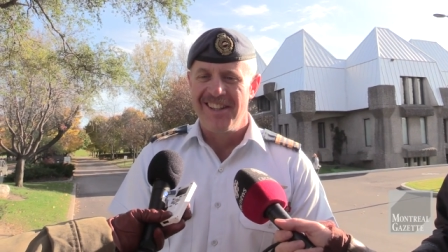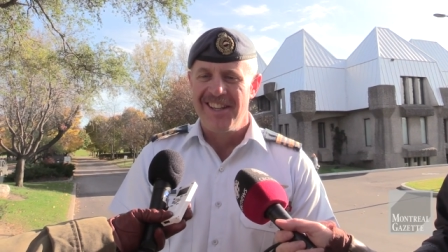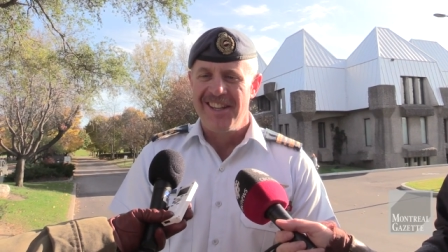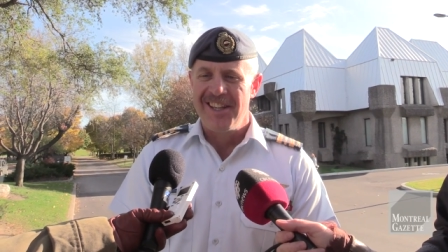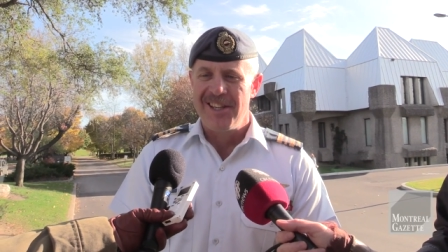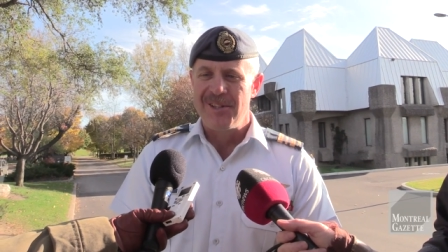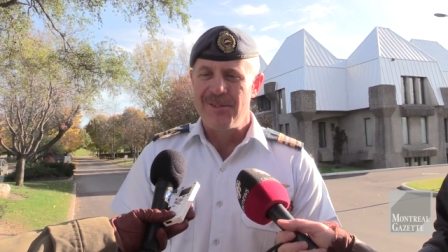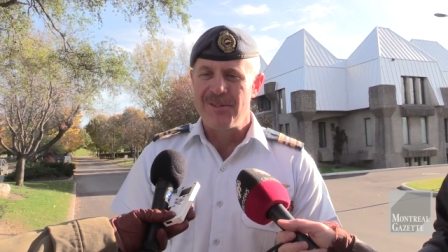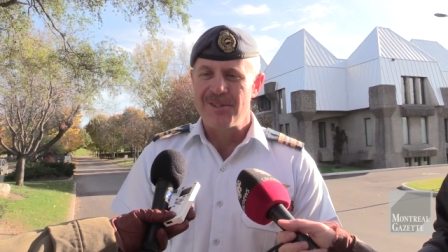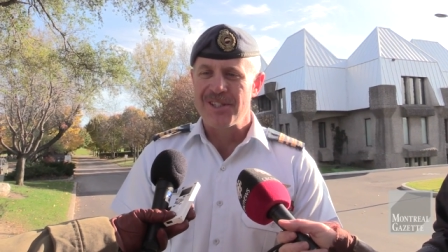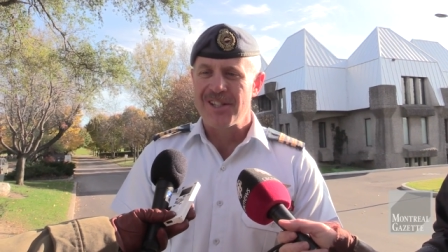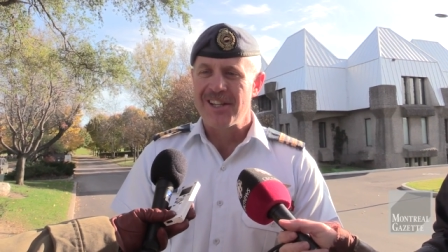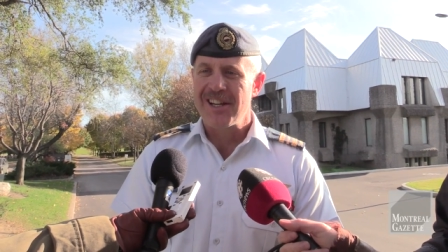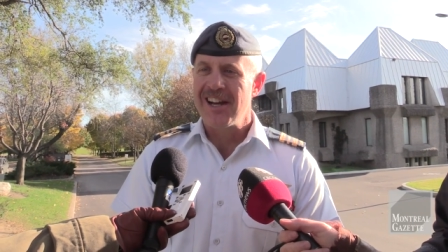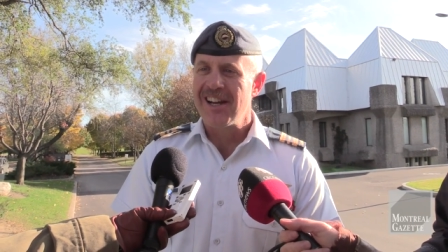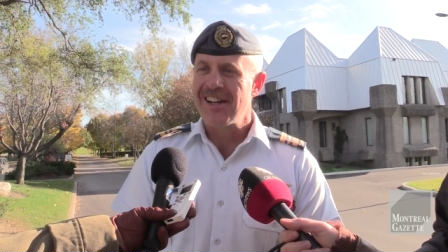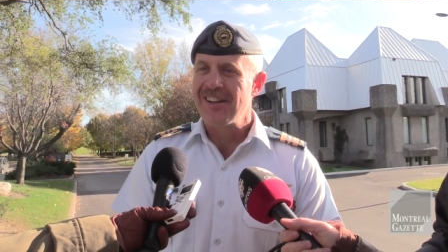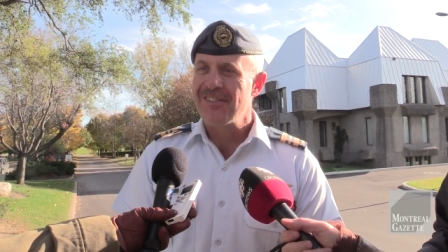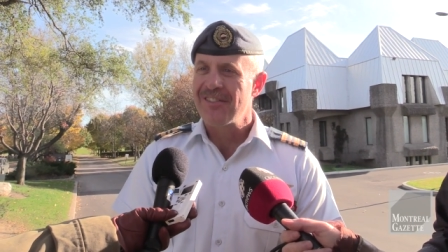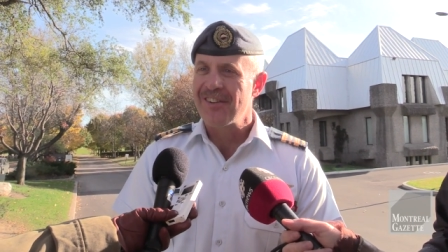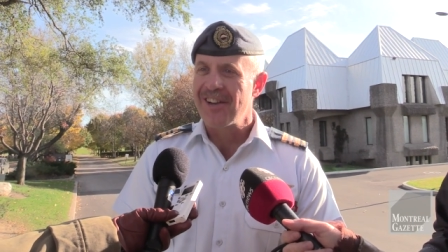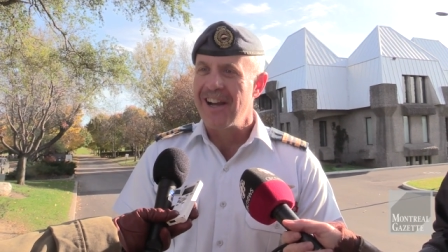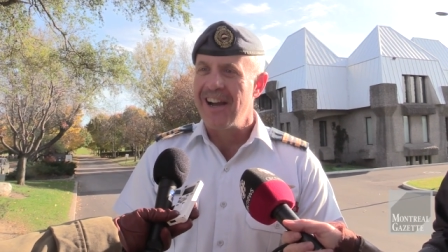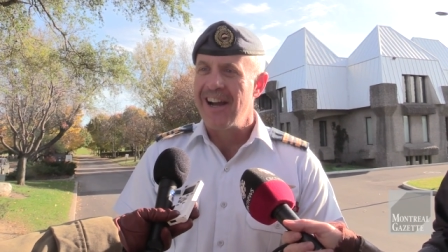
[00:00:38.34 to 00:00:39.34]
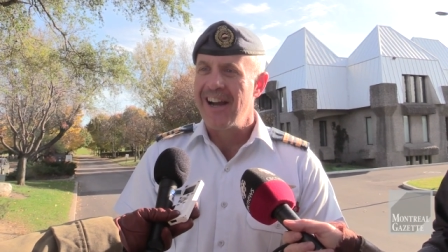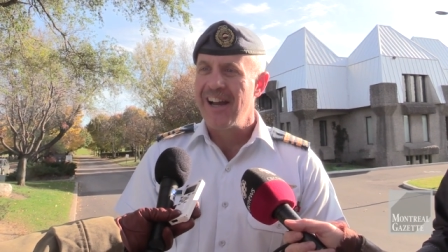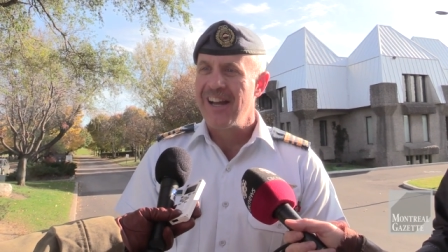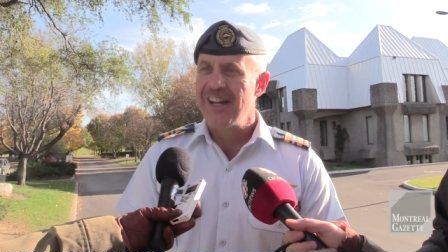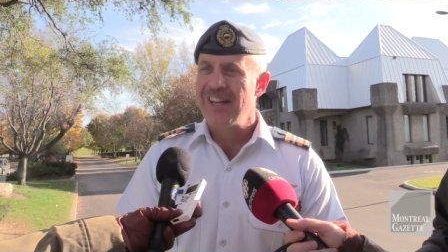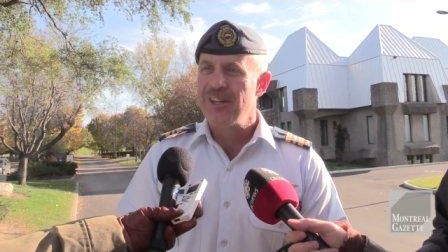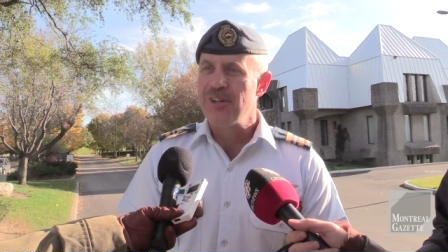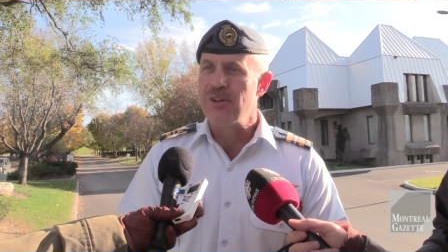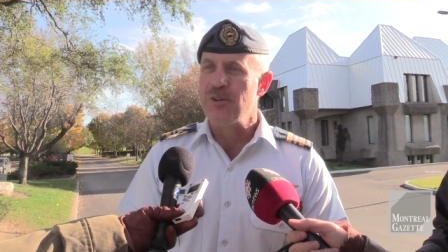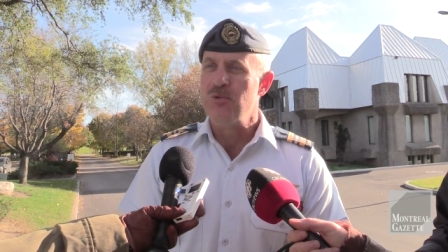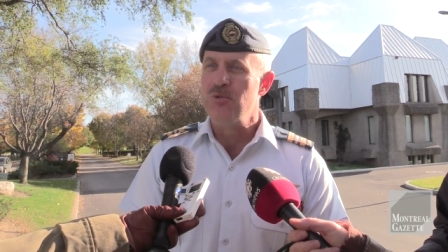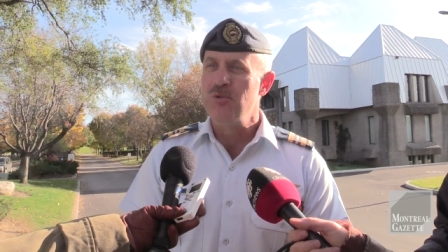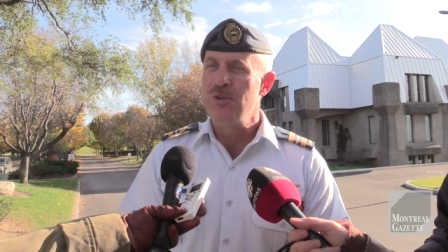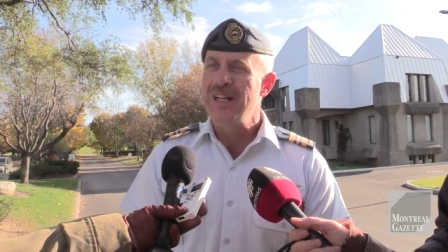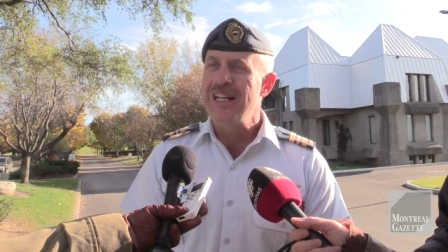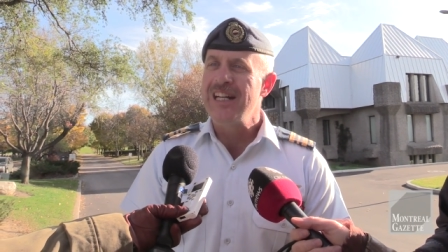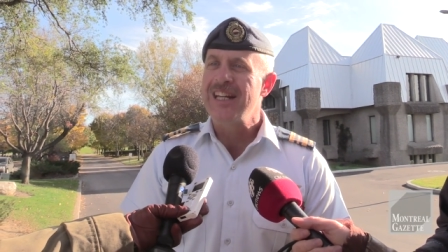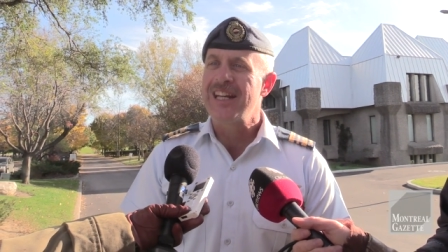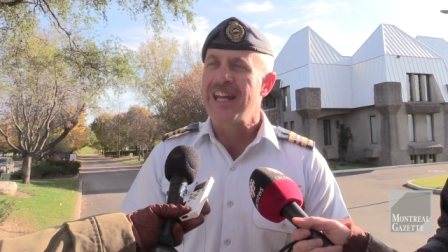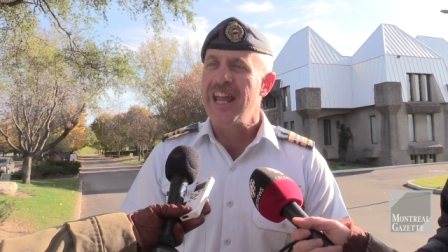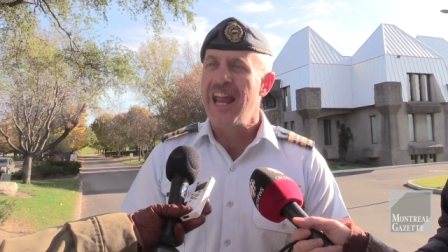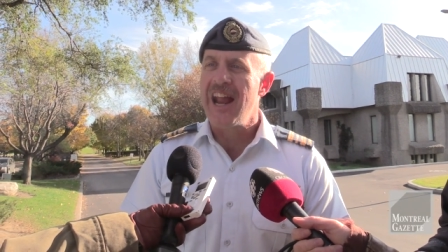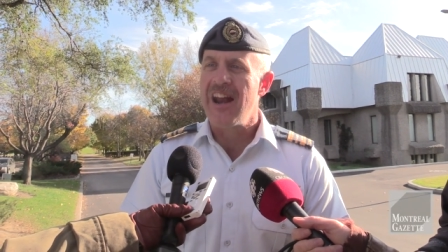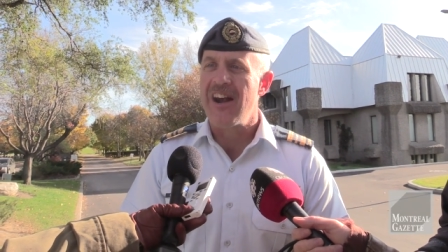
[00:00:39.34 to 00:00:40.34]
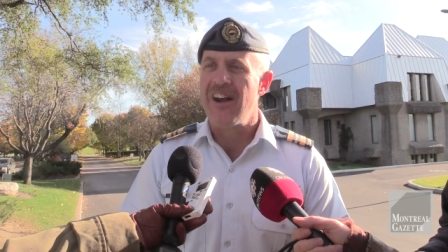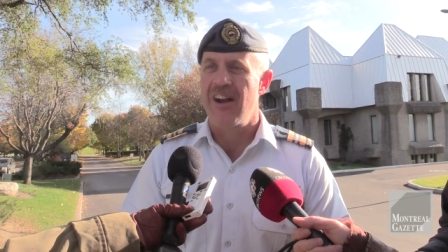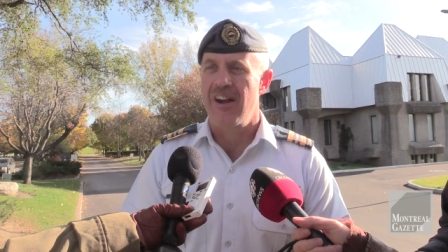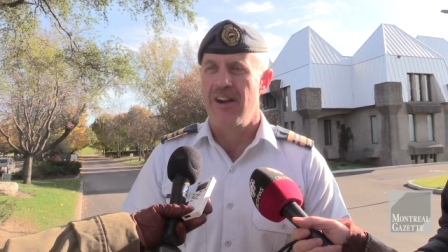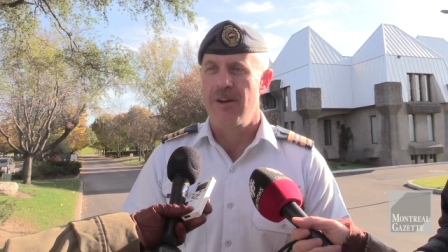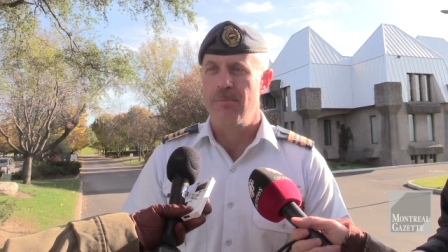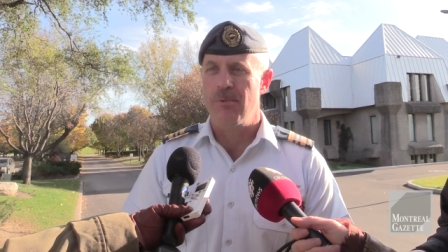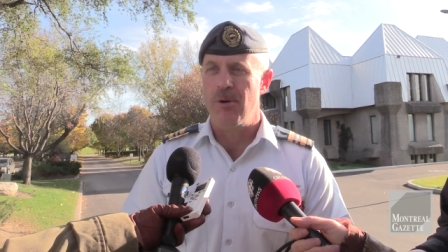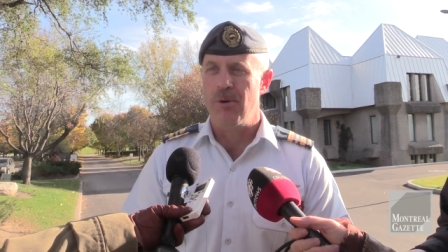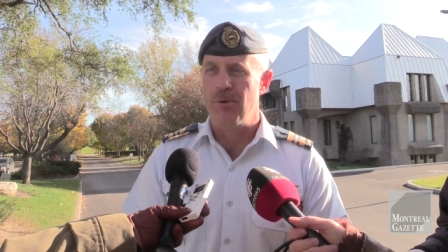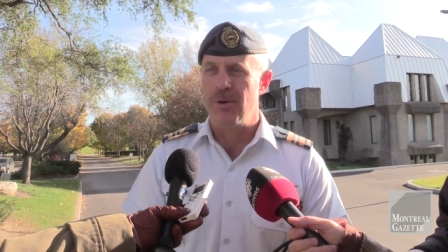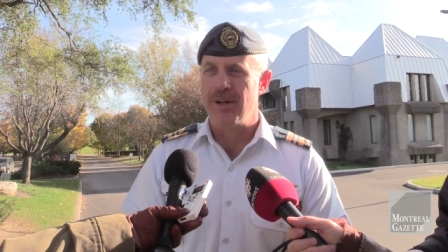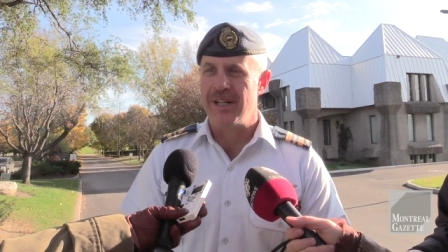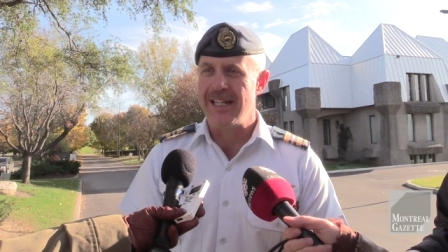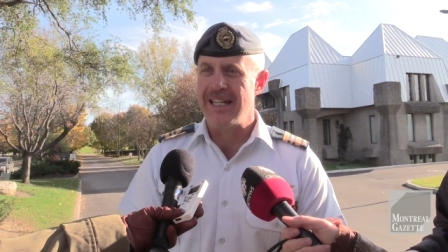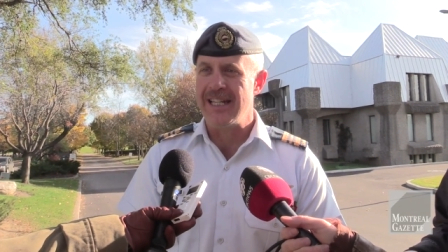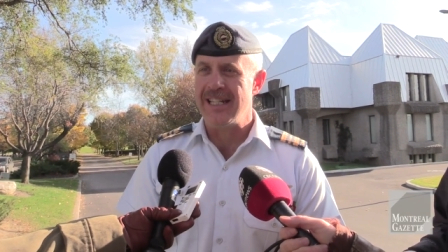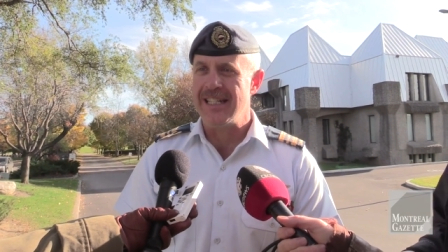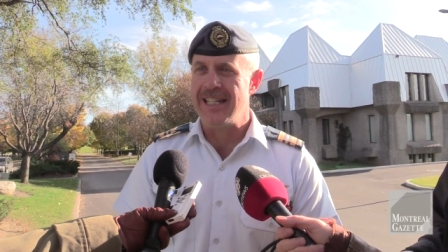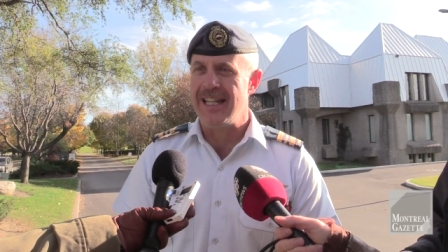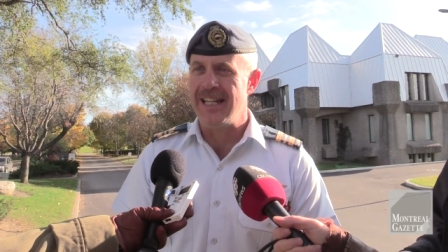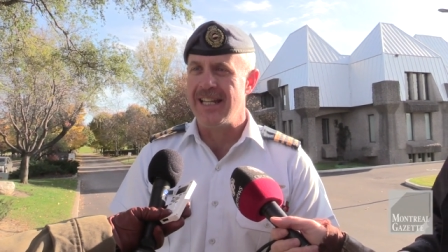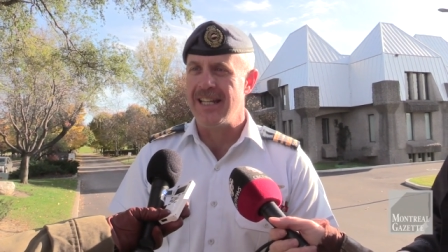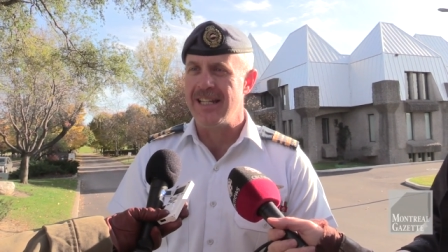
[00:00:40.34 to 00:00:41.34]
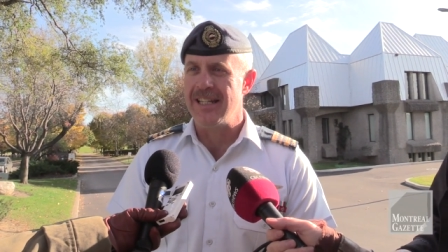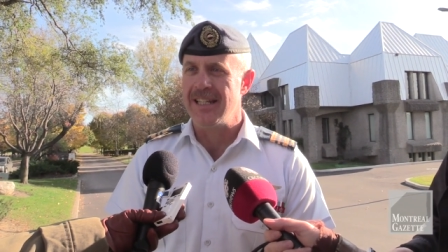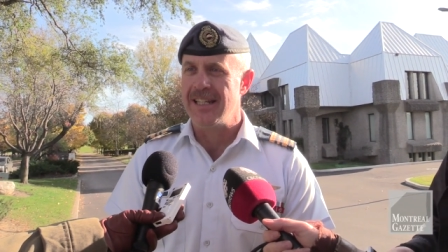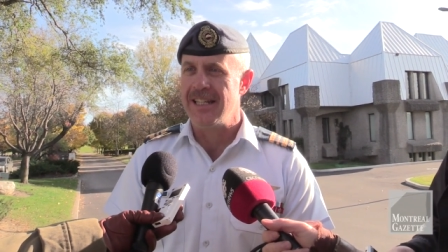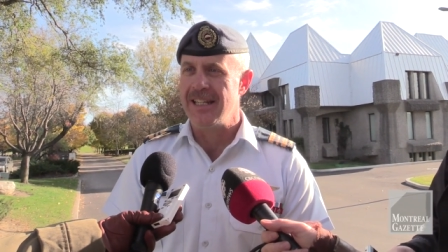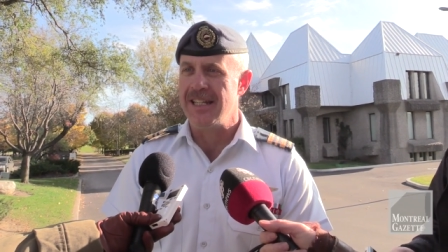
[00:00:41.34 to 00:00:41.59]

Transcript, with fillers: he was the kind of guy who really cared about what he did.